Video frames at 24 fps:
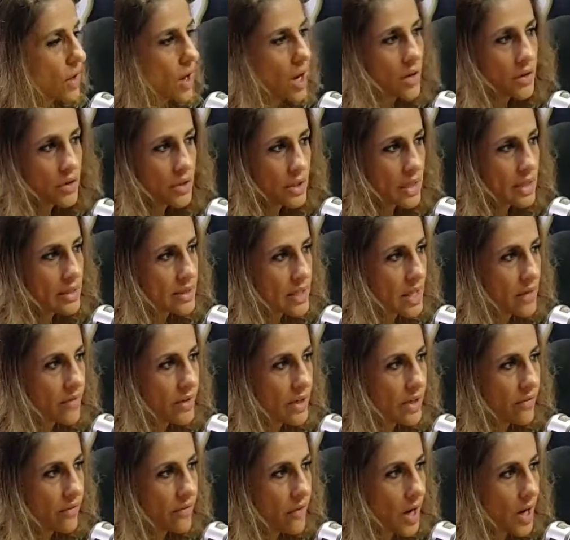
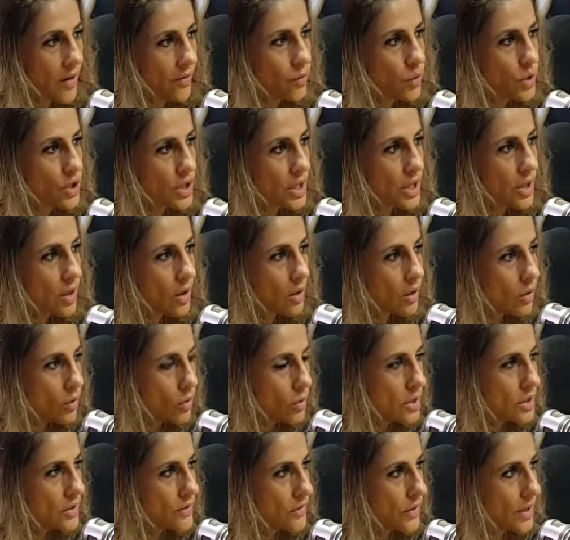$175, which
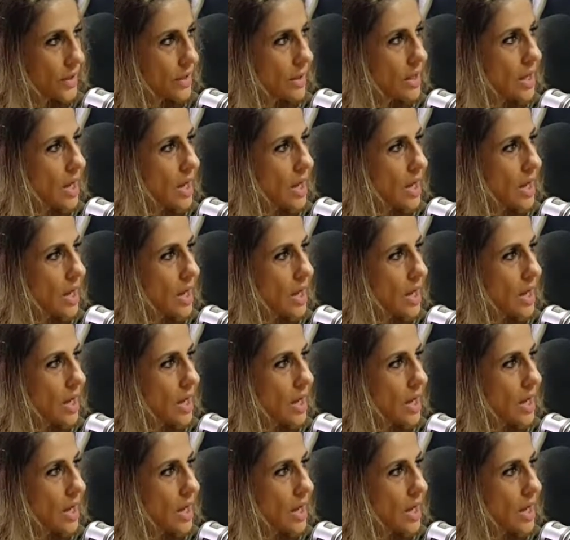include the